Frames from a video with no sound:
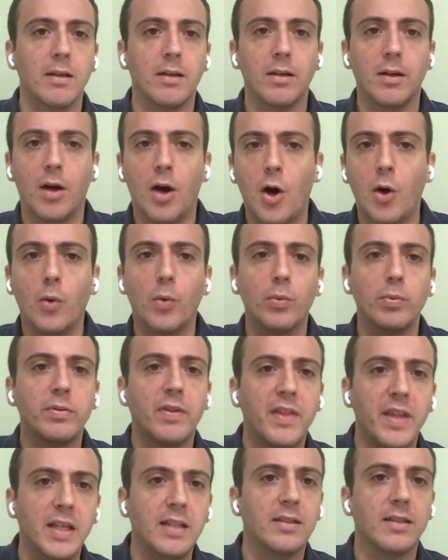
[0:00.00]
how
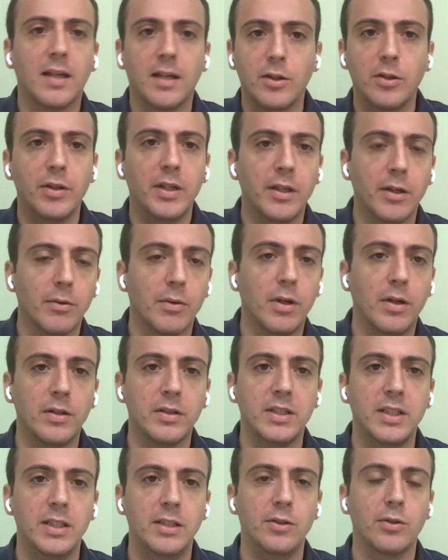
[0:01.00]
things are going
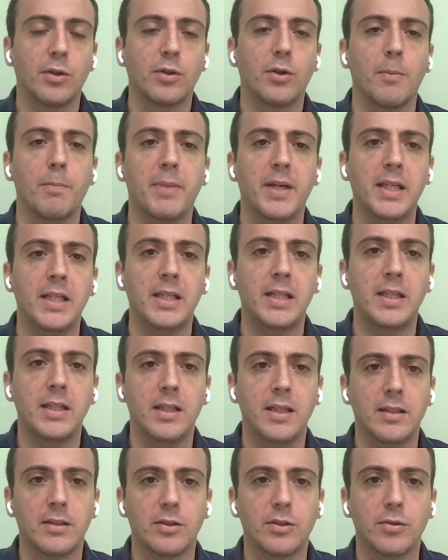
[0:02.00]
around in your company
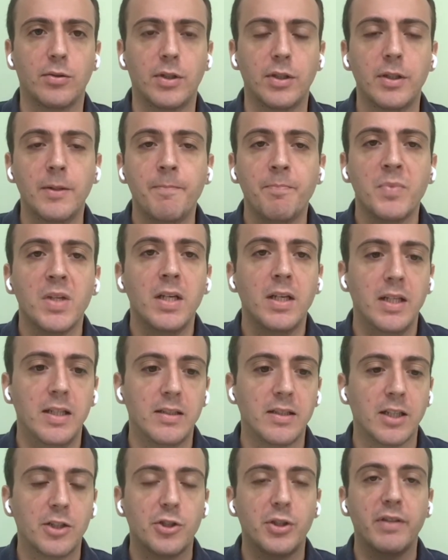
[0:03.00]
and so on. It's
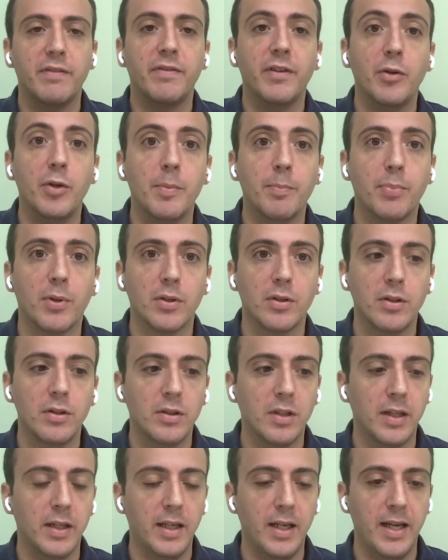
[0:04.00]
actually very important,
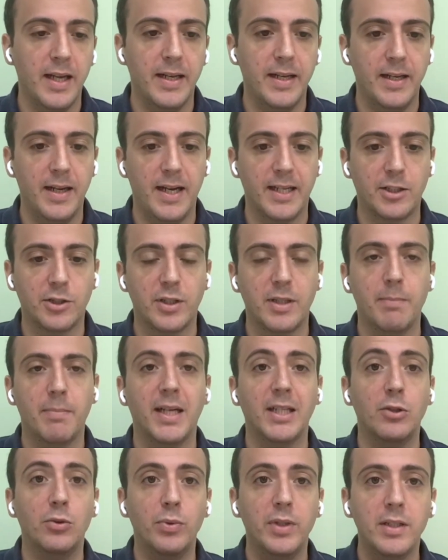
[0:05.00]
and actually by
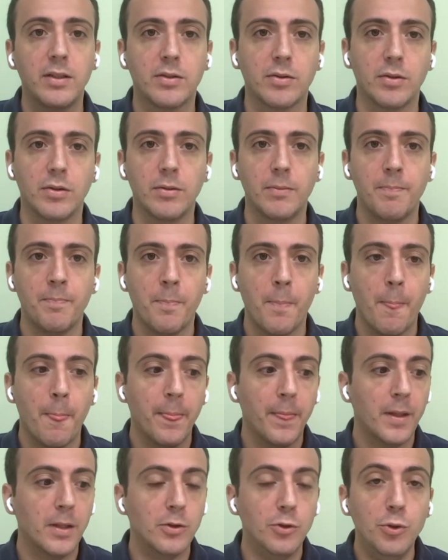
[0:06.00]
doing so,
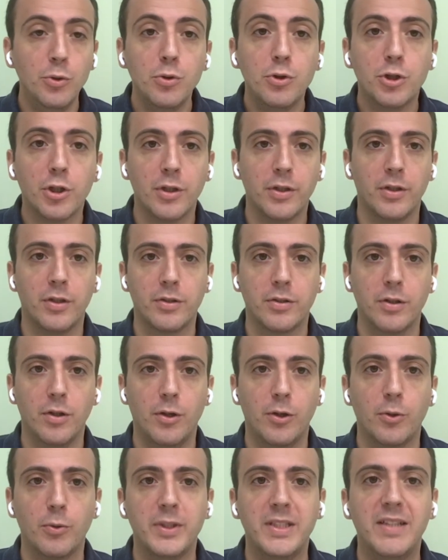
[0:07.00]
new joiners
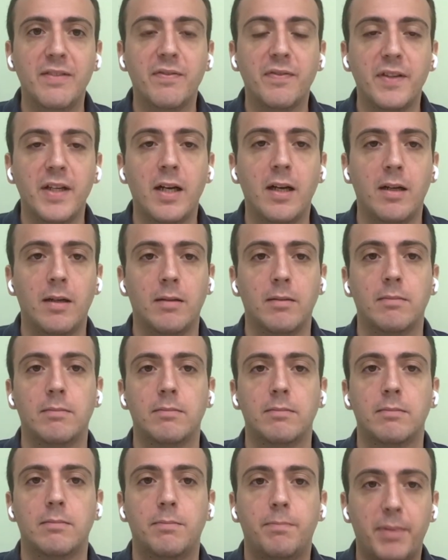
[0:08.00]
already feel
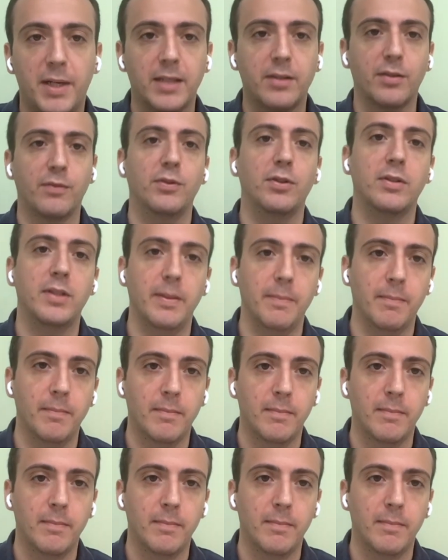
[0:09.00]
part of the team.